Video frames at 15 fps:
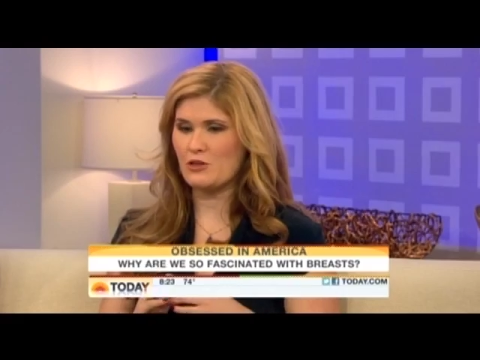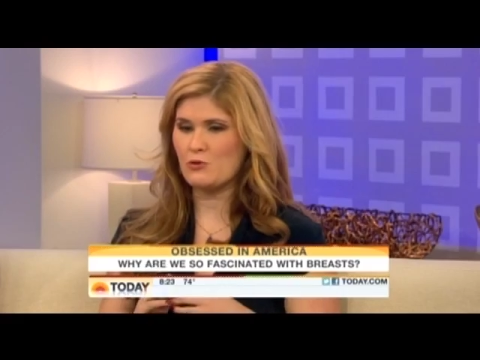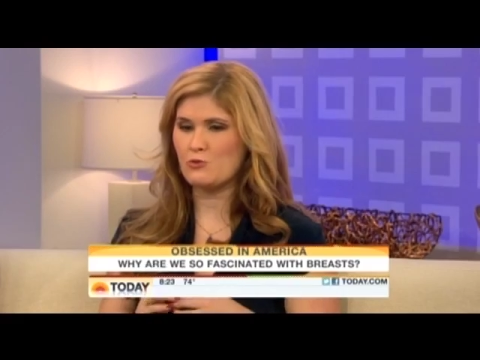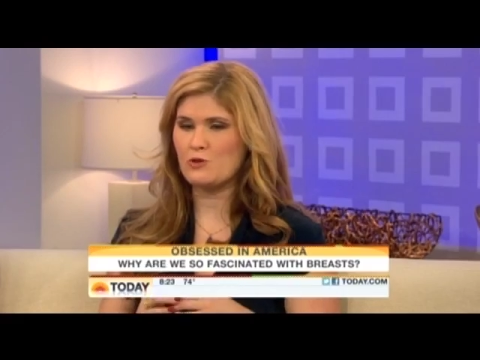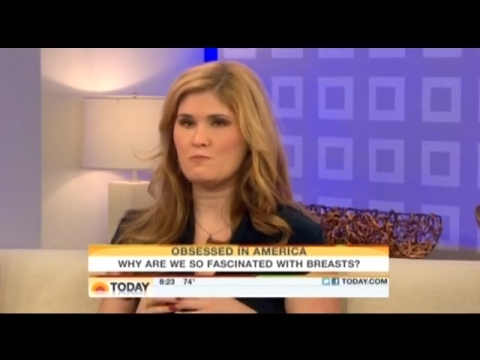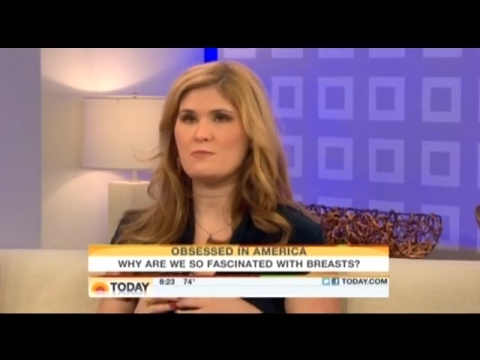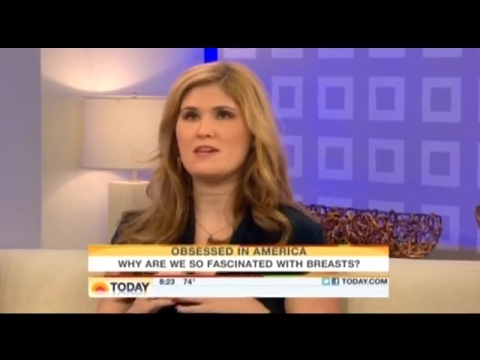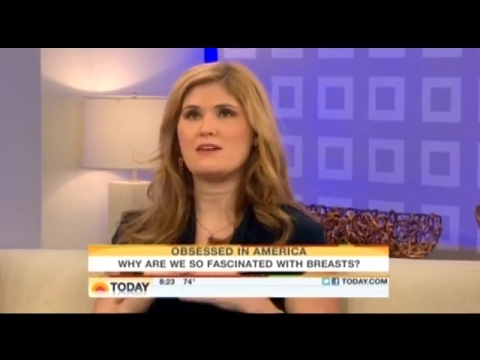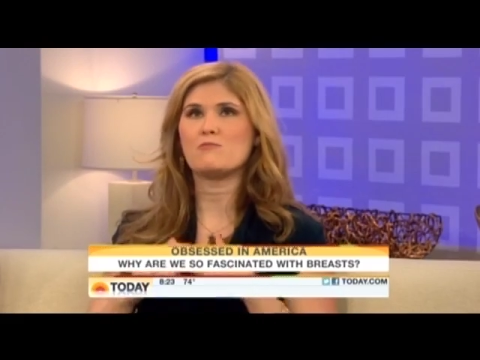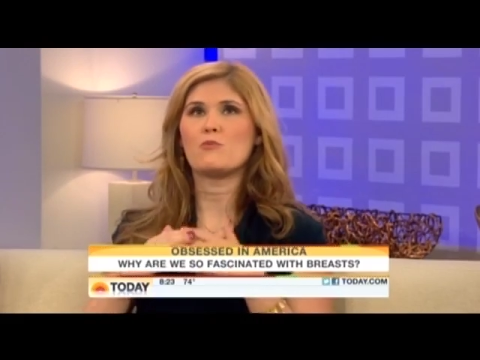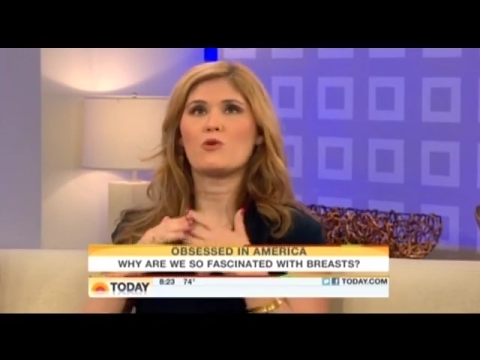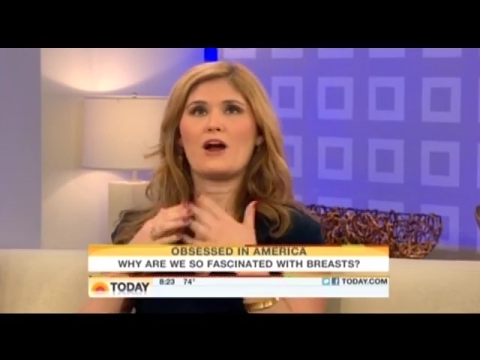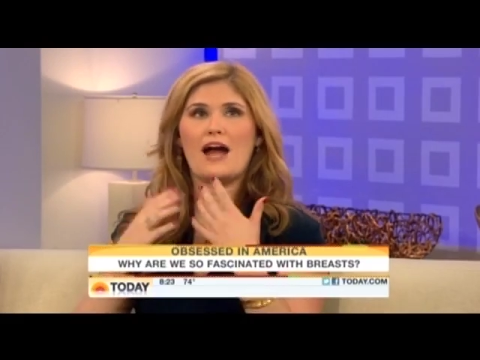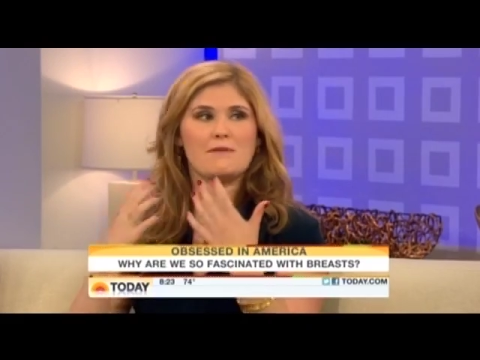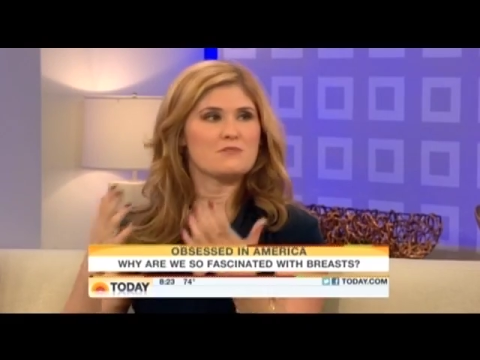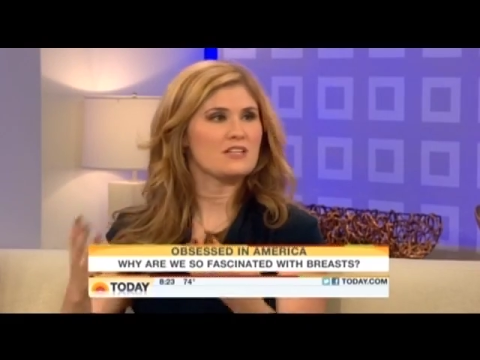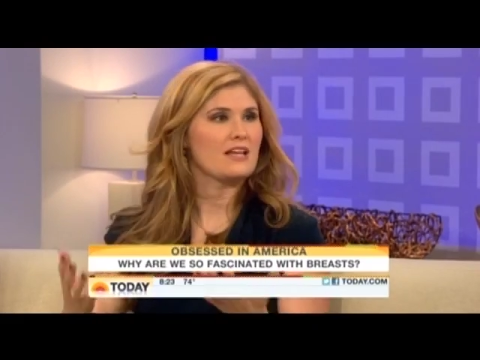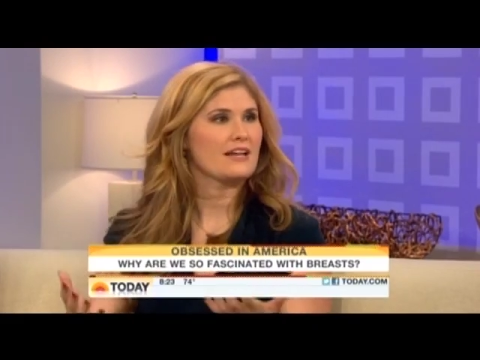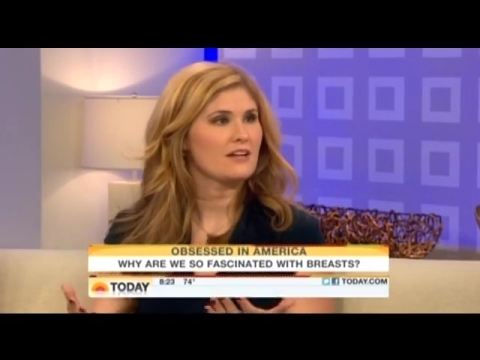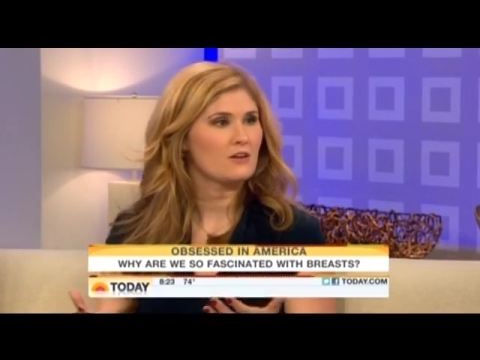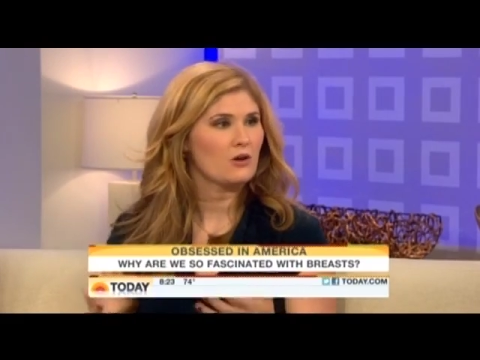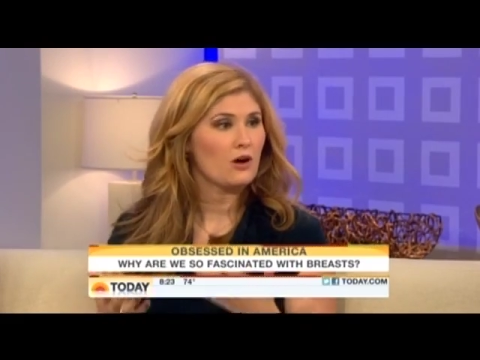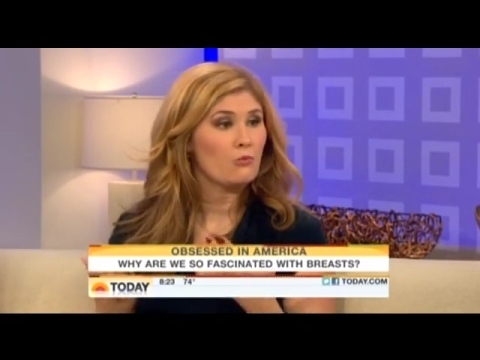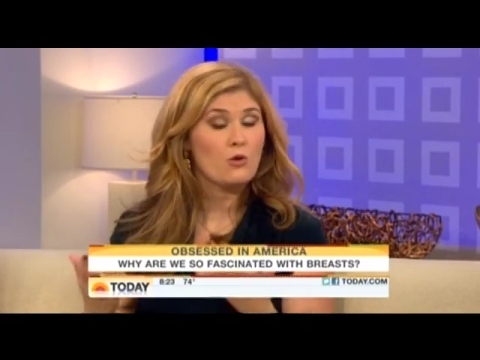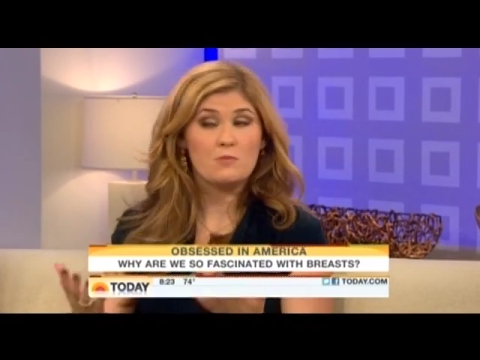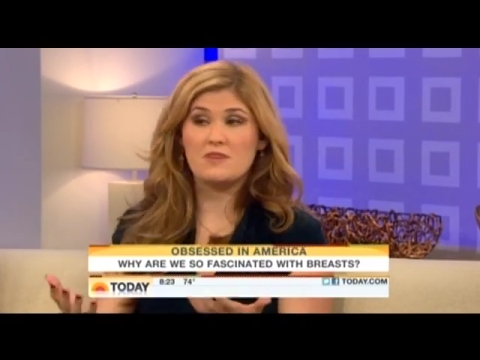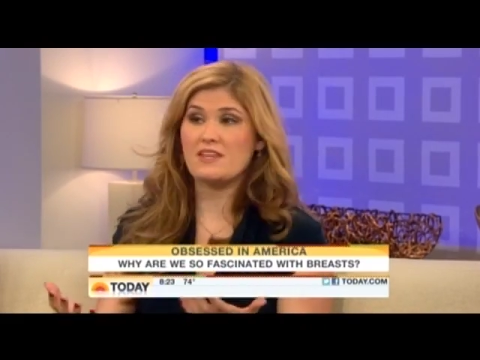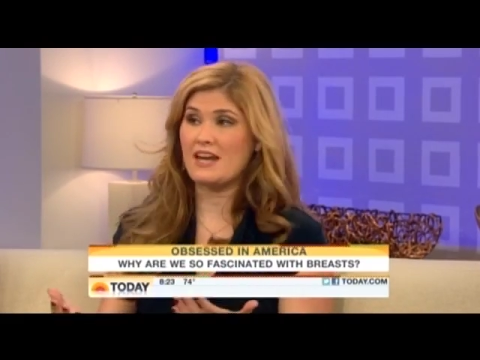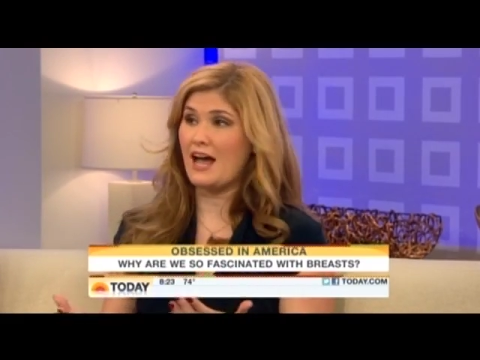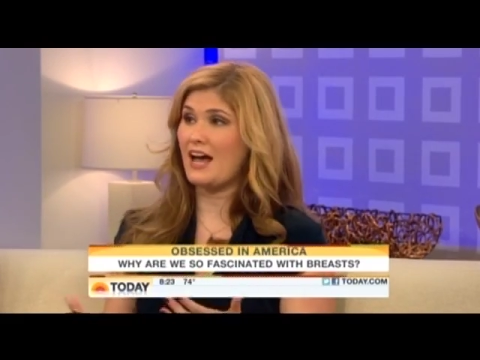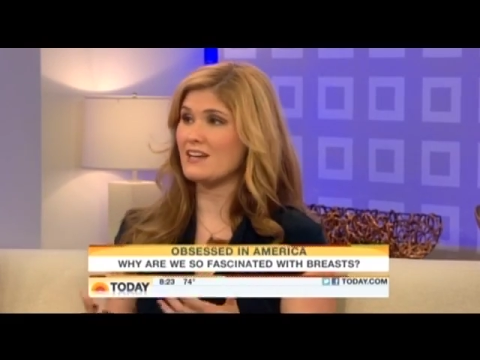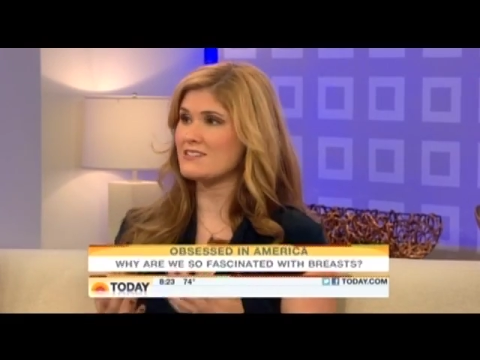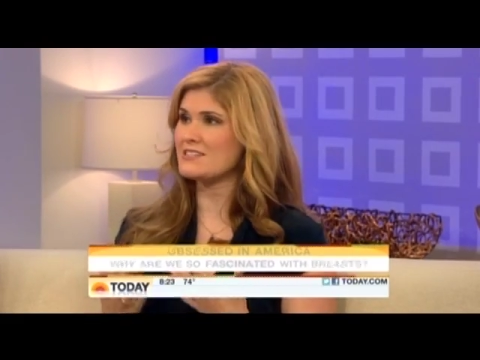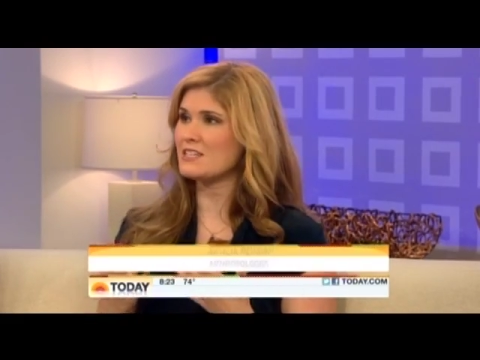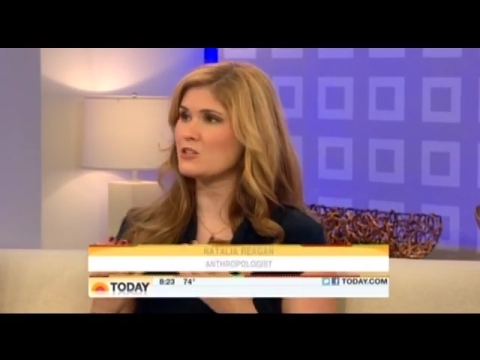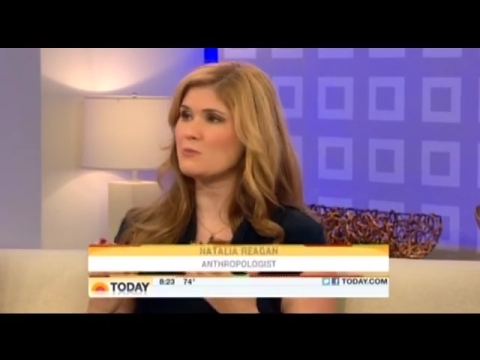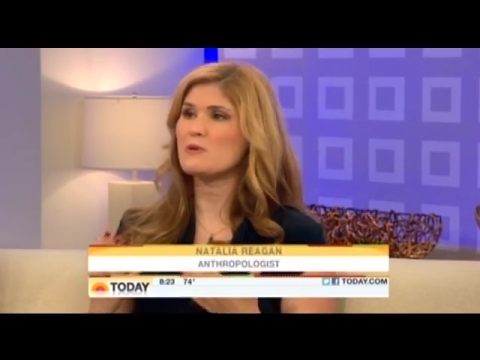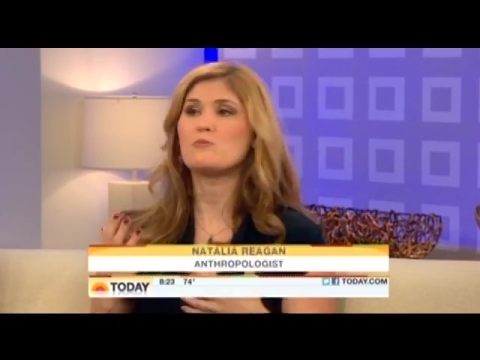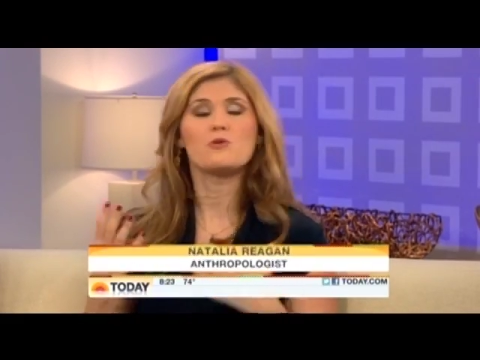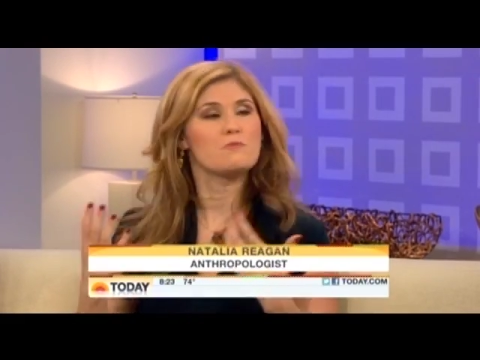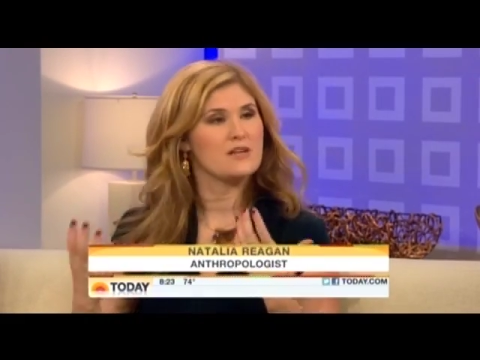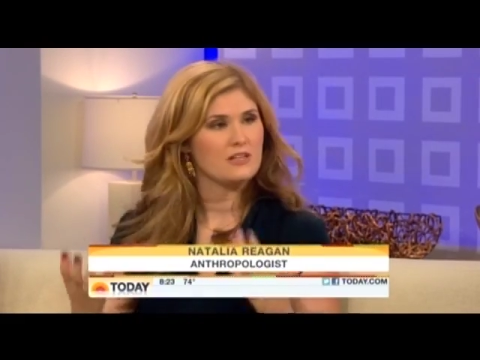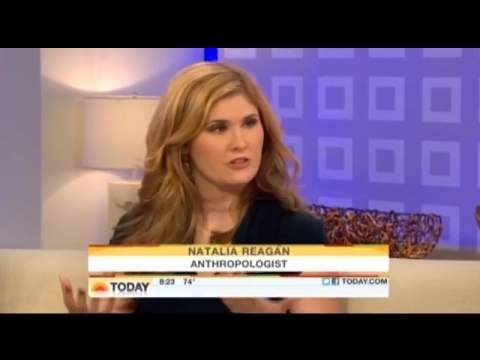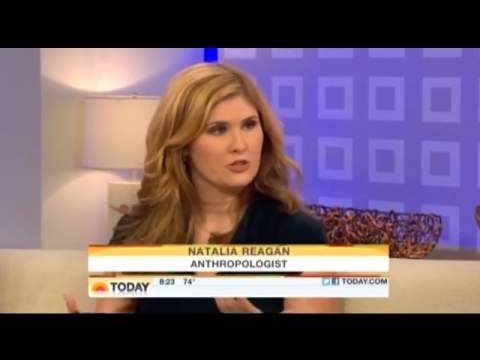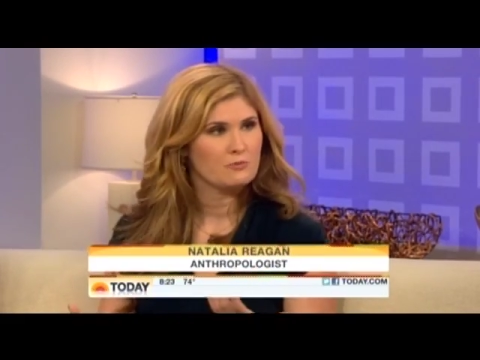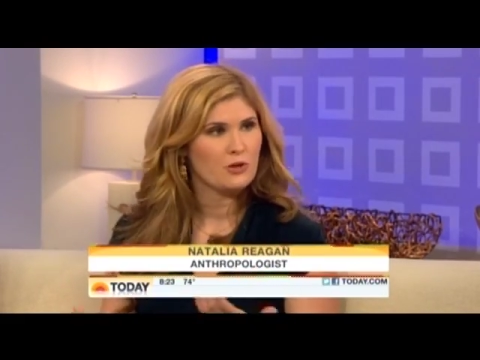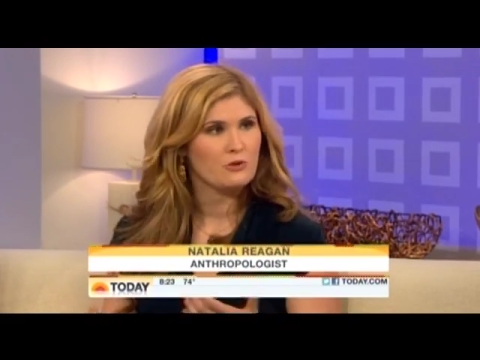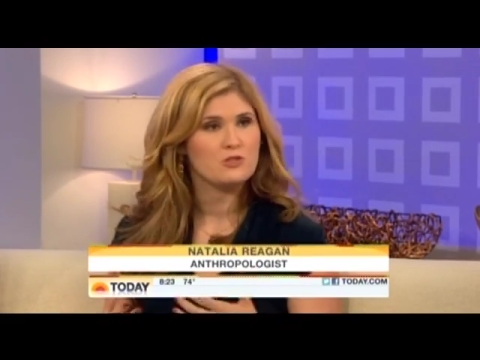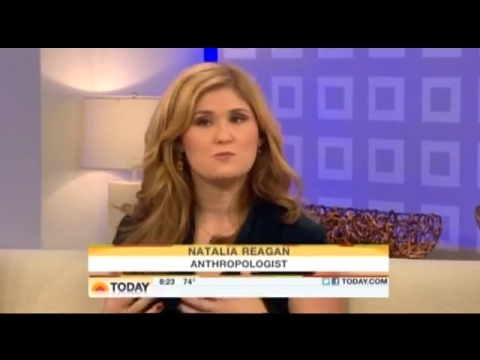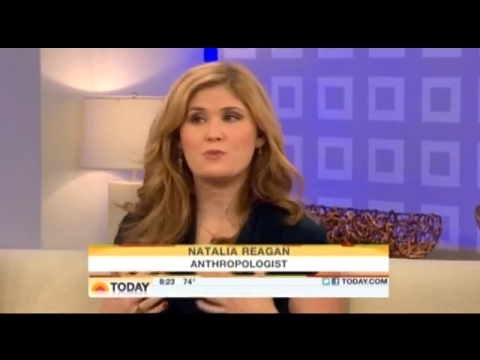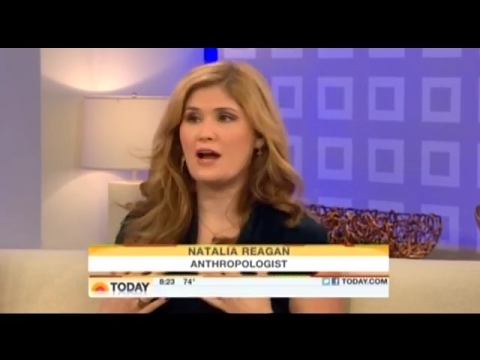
you would be more apt to like a woman that has a little bit more meat on her bones,